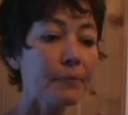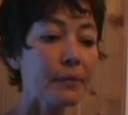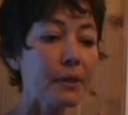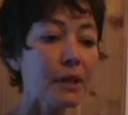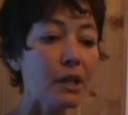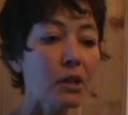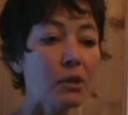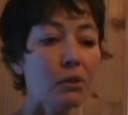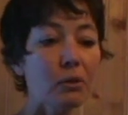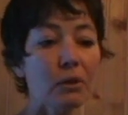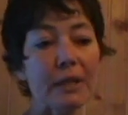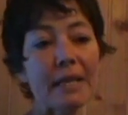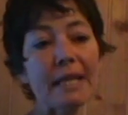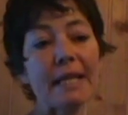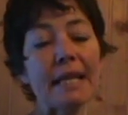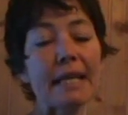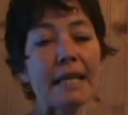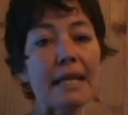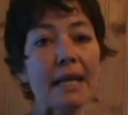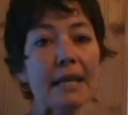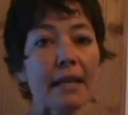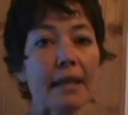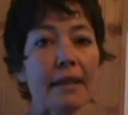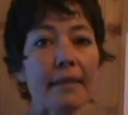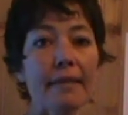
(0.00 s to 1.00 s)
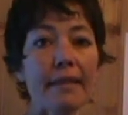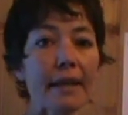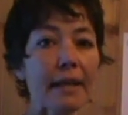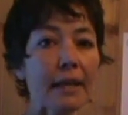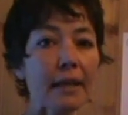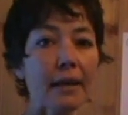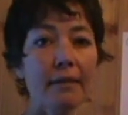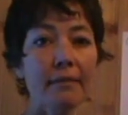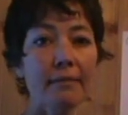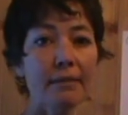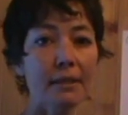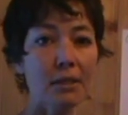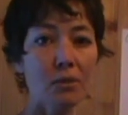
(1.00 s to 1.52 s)
the only thing I can think
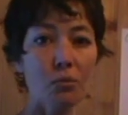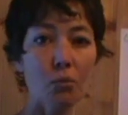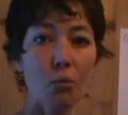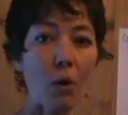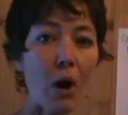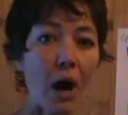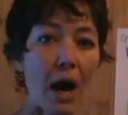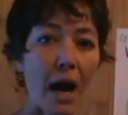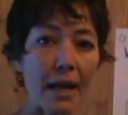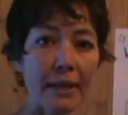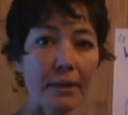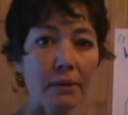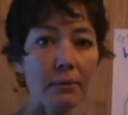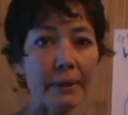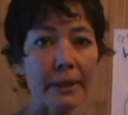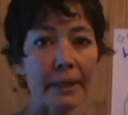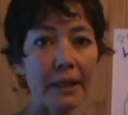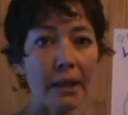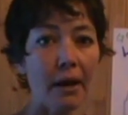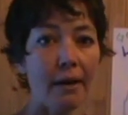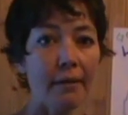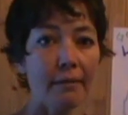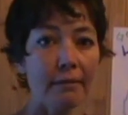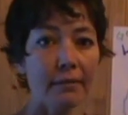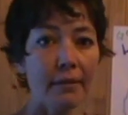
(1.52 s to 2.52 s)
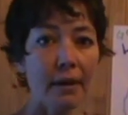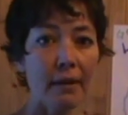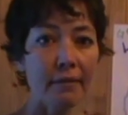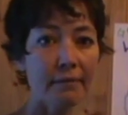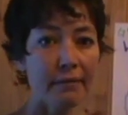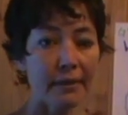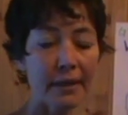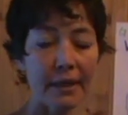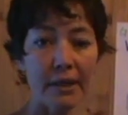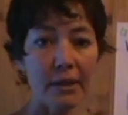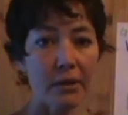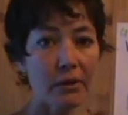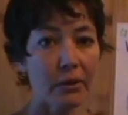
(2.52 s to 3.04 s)
of is, why do we love
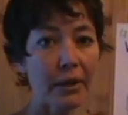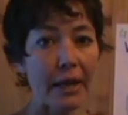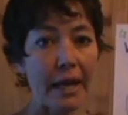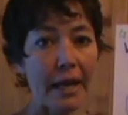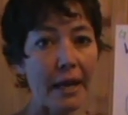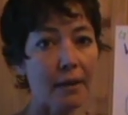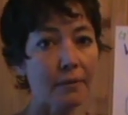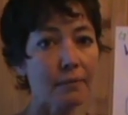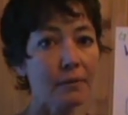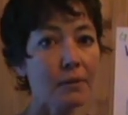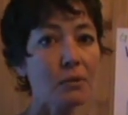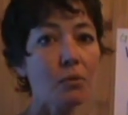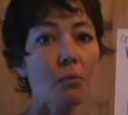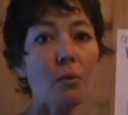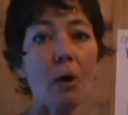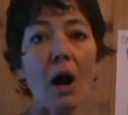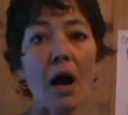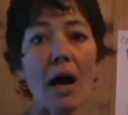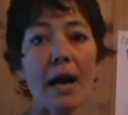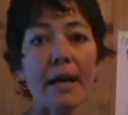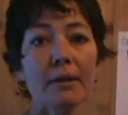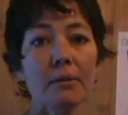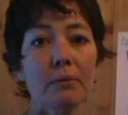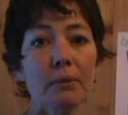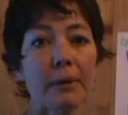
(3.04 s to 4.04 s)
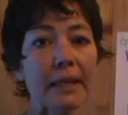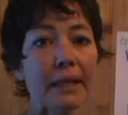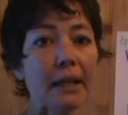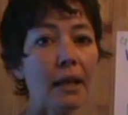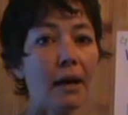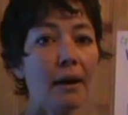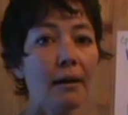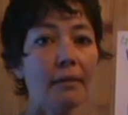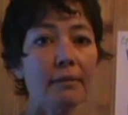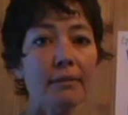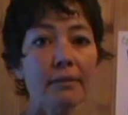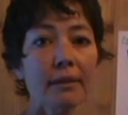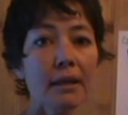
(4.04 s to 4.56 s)
video games? Why do we
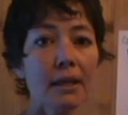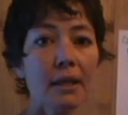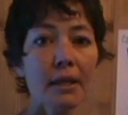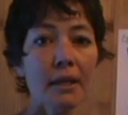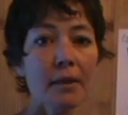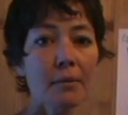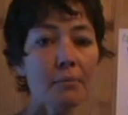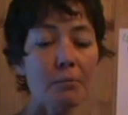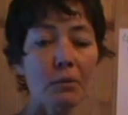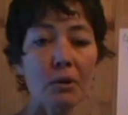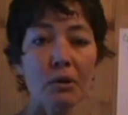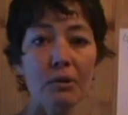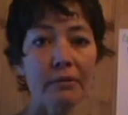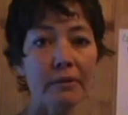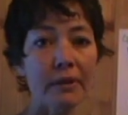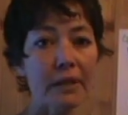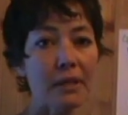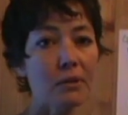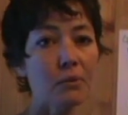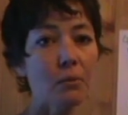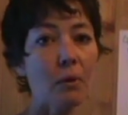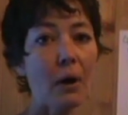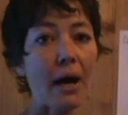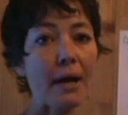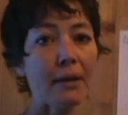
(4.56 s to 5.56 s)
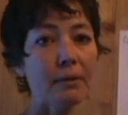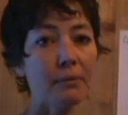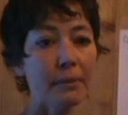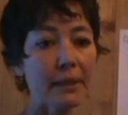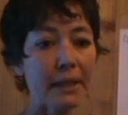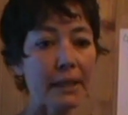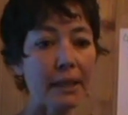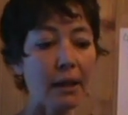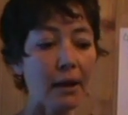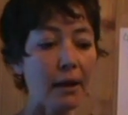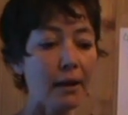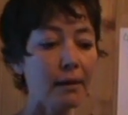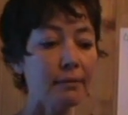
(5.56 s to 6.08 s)
love movies? Why do we
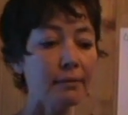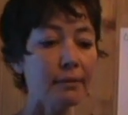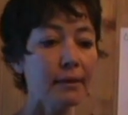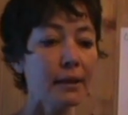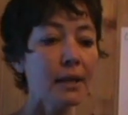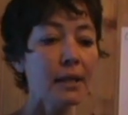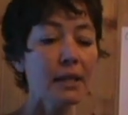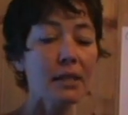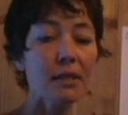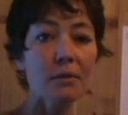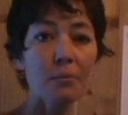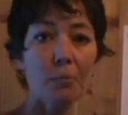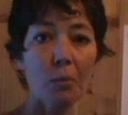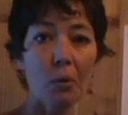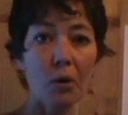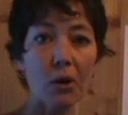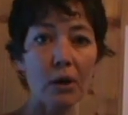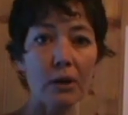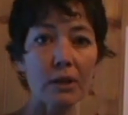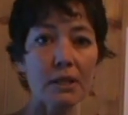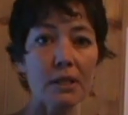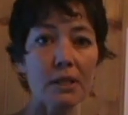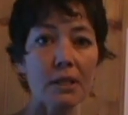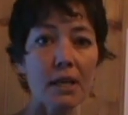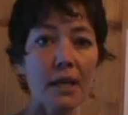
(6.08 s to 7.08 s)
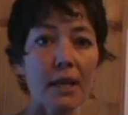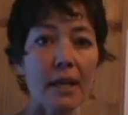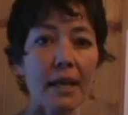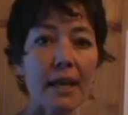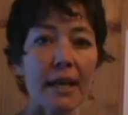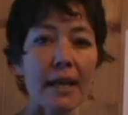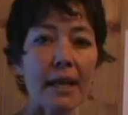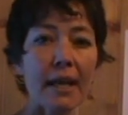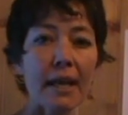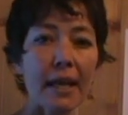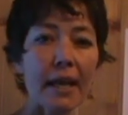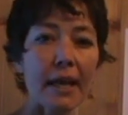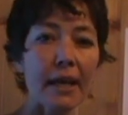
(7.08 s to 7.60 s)
love sports?
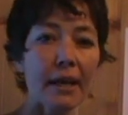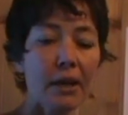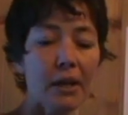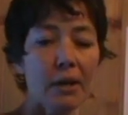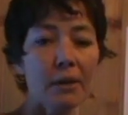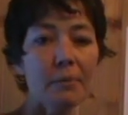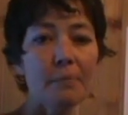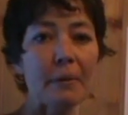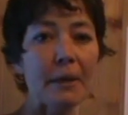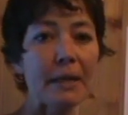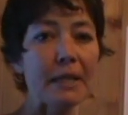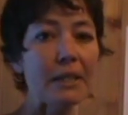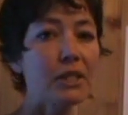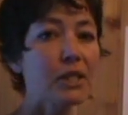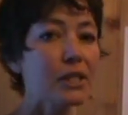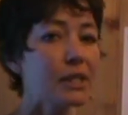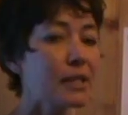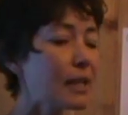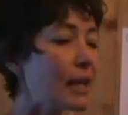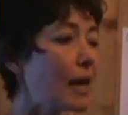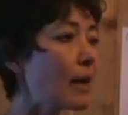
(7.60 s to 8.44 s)
It could be just